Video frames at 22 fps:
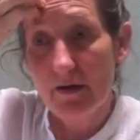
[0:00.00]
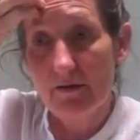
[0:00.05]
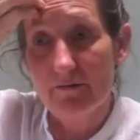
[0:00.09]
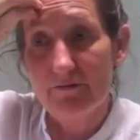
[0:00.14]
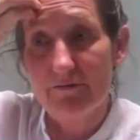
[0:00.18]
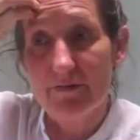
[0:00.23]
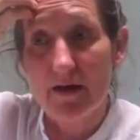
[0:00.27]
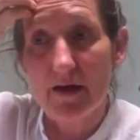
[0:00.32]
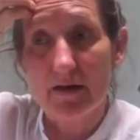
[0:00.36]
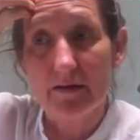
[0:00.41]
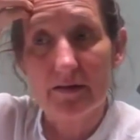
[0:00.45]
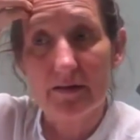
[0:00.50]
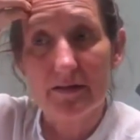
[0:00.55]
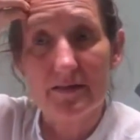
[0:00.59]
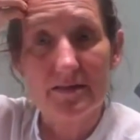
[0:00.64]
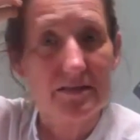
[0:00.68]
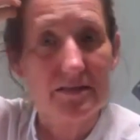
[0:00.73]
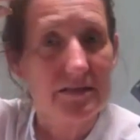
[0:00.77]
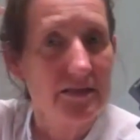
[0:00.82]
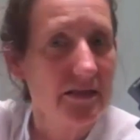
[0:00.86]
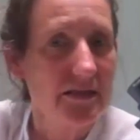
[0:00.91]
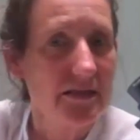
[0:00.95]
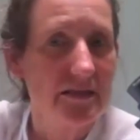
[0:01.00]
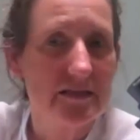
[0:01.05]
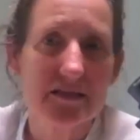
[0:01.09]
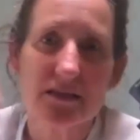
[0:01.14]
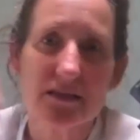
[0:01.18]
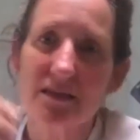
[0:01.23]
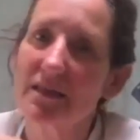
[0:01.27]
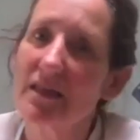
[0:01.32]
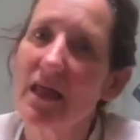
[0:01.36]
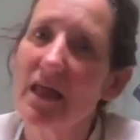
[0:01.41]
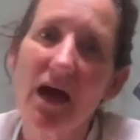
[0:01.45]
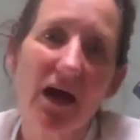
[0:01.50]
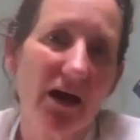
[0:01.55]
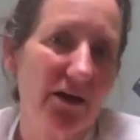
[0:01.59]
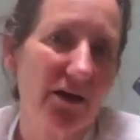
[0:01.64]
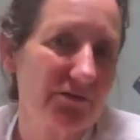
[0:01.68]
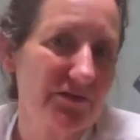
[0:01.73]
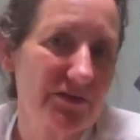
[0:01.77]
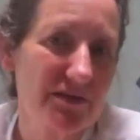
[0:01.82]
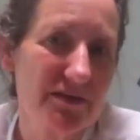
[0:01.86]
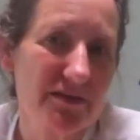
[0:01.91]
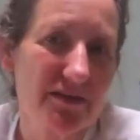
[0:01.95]
fungus yeast
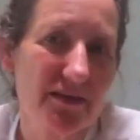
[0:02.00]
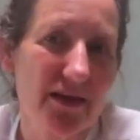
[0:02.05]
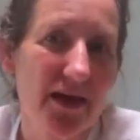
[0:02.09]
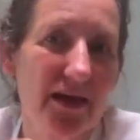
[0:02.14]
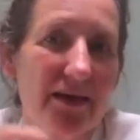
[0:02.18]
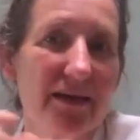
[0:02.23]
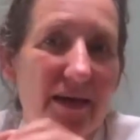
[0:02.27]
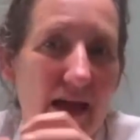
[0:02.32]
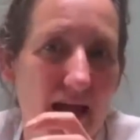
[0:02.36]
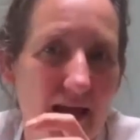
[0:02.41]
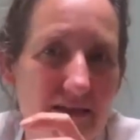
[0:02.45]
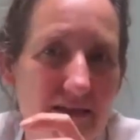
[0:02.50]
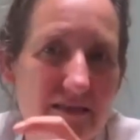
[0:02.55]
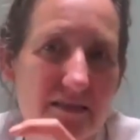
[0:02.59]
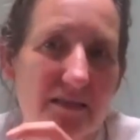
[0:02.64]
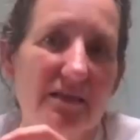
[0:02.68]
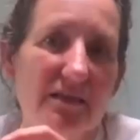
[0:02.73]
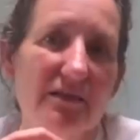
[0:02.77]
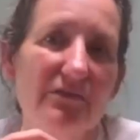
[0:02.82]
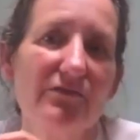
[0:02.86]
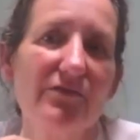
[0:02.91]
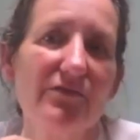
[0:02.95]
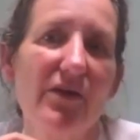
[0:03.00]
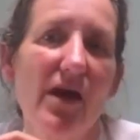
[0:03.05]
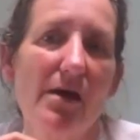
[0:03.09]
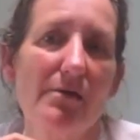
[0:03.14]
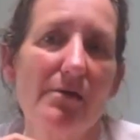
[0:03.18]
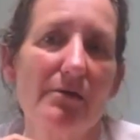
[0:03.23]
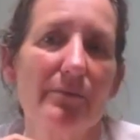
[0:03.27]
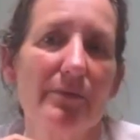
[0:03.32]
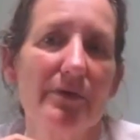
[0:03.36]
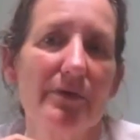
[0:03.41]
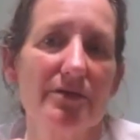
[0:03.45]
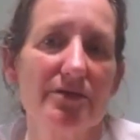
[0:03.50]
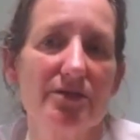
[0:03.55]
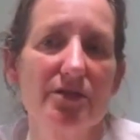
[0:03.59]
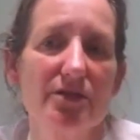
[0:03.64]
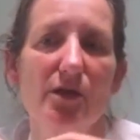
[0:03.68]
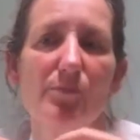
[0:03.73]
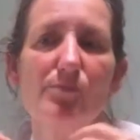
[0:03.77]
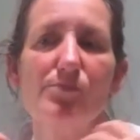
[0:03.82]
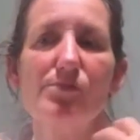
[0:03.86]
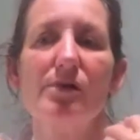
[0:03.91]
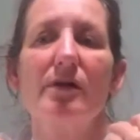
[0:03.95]
loves an acid environment,
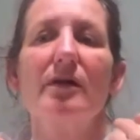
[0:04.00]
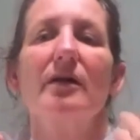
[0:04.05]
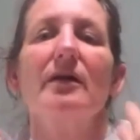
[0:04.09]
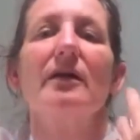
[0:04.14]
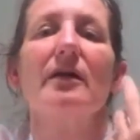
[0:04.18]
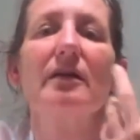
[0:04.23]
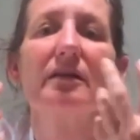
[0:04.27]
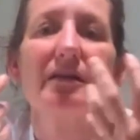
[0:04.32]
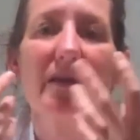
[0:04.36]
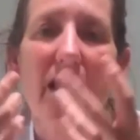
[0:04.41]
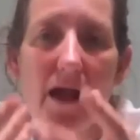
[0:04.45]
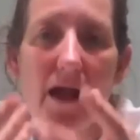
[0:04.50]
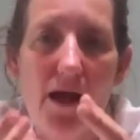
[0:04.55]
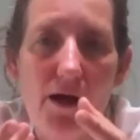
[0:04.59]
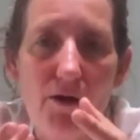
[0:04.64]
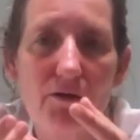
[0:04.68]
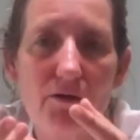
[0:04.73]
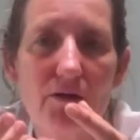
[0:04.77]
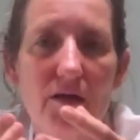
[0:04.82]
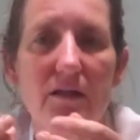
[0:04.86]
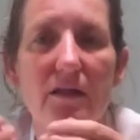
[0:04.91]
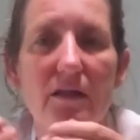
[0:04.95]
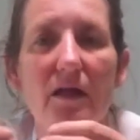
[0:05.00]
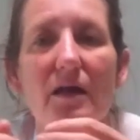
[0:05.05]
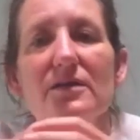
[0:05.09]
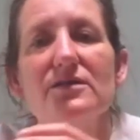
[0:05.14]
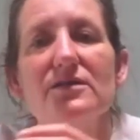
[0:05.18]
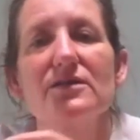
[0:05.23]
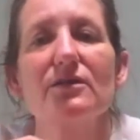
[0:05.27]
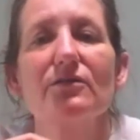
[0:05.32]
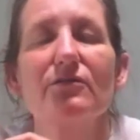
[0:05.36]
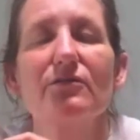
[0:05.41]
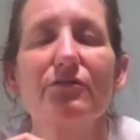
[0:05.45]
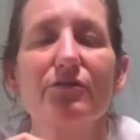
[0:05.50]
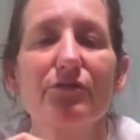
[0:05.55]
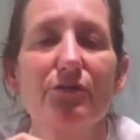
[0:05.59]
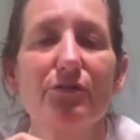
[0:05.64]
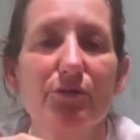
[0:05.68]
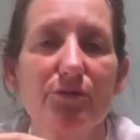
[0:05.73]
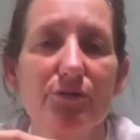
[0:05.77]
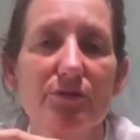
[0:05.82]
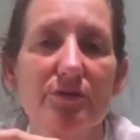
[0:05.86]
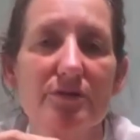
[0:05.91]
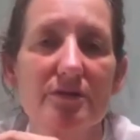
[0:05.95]
so bringing in the alkalizing
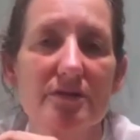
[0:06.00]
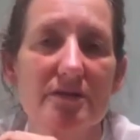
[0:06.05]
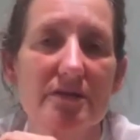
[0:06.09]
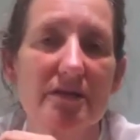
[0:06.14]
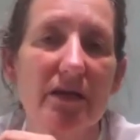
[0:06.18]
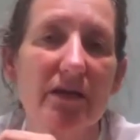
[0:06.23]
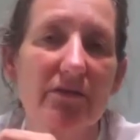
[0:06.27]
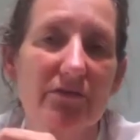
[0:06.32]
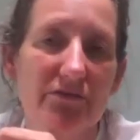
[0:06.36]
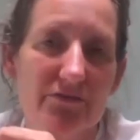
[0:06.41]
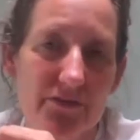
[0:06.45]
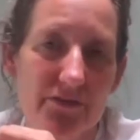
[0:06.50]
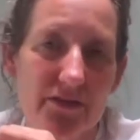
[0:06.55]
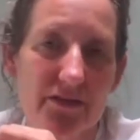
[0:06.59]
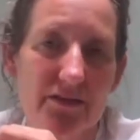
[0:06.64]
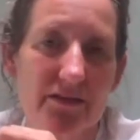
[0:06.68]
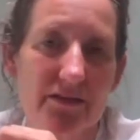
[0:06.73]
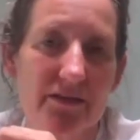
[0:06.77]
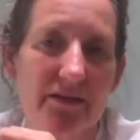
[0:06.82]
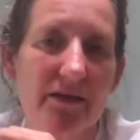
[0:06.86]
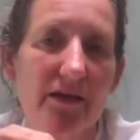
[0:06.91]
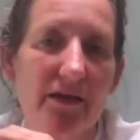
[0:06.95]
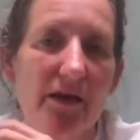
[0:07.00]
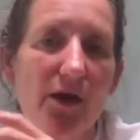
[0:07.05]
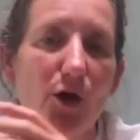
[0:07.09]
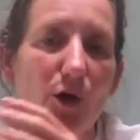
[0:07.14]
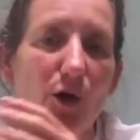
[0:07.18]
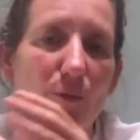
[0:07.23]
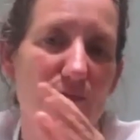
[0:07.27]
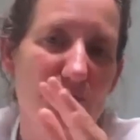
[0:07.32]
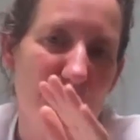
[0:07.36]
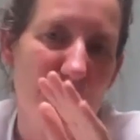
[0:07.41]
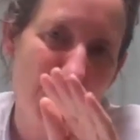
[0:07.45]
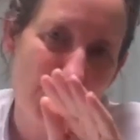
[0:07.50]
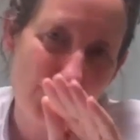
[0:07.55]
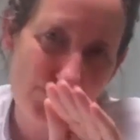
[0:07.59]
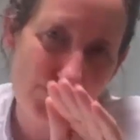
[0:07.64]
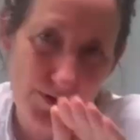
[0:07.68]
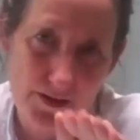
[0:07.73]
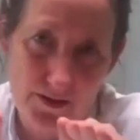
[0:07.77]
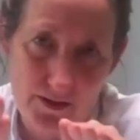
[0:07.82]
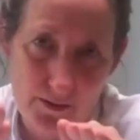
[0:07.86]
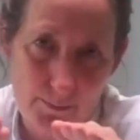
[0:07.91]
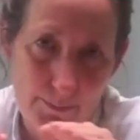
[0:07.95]
foods definitely helps to
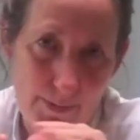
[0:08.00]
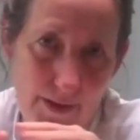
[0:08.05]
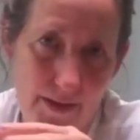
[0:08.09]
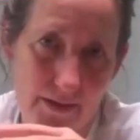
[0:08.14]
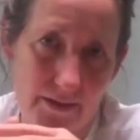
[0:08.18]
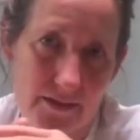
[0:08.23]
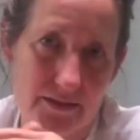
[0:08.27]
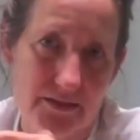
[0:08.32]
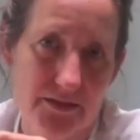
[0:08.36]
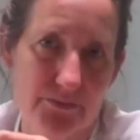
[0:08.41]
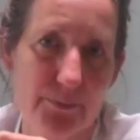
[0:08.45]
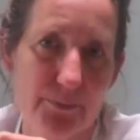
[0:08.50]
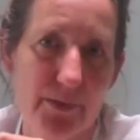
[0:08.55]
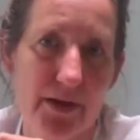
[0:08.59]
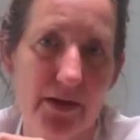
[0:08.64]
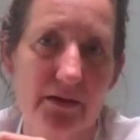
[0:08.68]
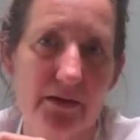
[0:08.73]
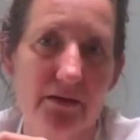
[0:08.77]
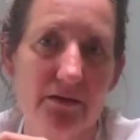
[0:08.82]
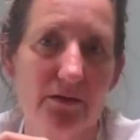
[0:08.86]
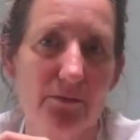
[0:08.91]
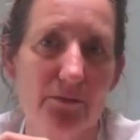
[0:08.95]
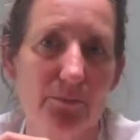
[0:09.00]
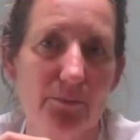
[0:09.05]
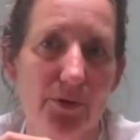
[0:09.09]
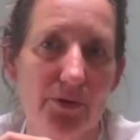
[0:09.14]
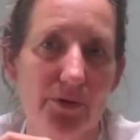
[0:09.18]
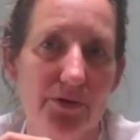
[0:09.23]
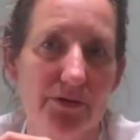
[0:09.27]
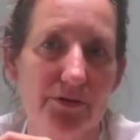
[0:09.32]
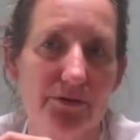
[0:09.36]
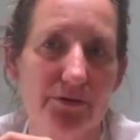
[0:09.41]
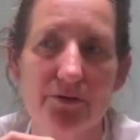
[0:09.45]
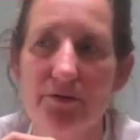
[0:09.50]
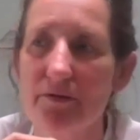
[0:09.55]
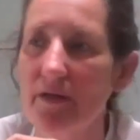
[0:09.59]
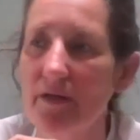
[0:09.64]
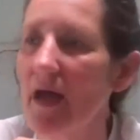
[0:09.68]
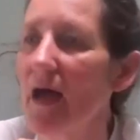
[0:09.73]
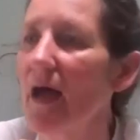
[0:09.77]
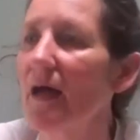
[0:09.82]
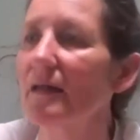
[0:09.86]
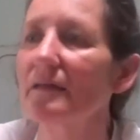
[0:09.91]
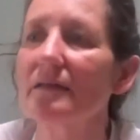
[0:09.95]
bring the balance back in the body. You
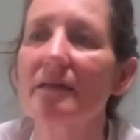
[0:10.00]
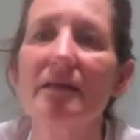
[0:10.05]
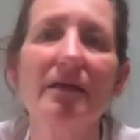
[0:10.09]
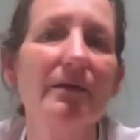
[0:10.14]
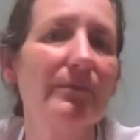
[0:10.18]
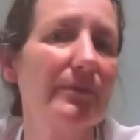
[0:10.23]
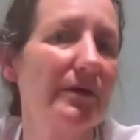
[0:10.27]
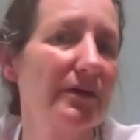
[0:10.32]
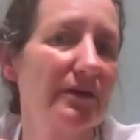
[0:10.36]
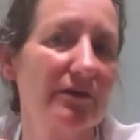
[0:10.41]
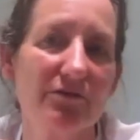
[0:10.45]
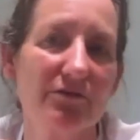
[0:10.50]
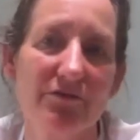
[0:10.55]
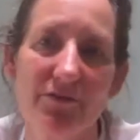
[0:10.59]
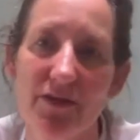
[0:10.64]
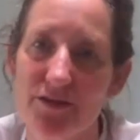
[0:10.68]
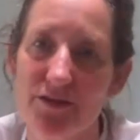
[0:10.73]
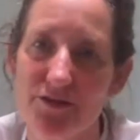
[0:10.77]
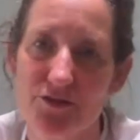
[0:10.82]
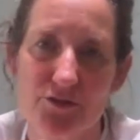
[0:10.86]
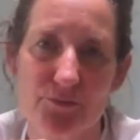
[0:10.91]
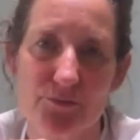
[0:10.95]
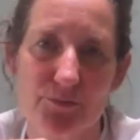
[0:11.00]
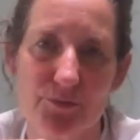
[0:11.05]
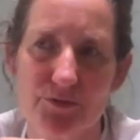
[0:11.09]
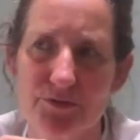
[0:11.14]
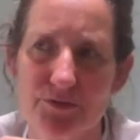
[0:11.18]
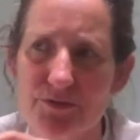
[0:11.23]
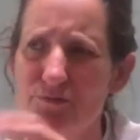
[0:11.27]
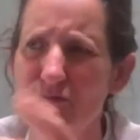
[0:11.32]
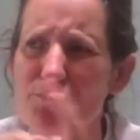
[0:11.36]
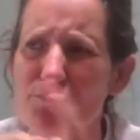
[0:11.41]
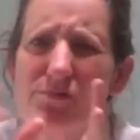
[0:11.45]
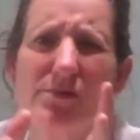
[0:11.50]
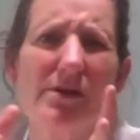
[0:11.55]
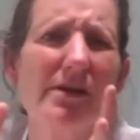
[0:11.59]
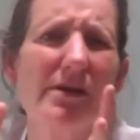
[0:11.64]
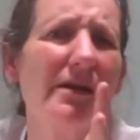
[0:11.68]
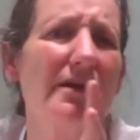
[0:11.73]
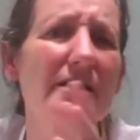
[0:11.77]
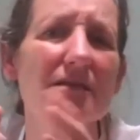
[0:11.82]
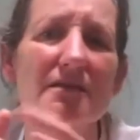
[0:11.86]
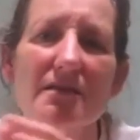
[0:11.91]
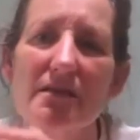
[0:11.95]
can't limit the vegetables,
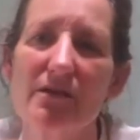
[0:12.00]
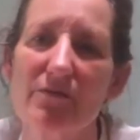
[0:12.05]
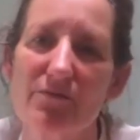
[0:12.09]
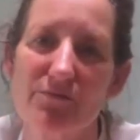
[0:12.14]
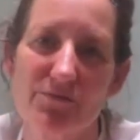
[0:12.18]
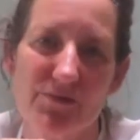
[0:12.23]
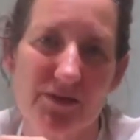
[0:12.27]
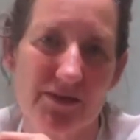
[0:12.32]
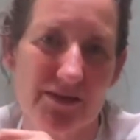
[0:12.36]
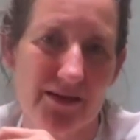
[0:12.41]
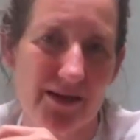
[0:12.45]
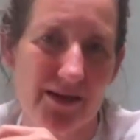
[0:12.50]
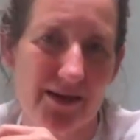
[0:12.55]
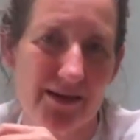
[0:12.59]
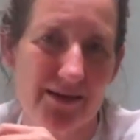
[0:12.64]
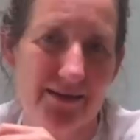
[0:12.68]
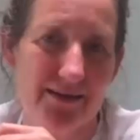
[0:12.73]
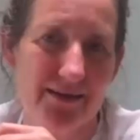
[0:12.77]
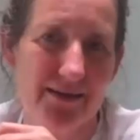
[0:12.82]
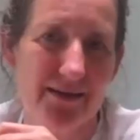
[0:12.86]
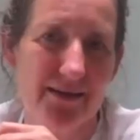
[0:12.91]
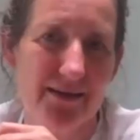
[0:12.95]
greens every day.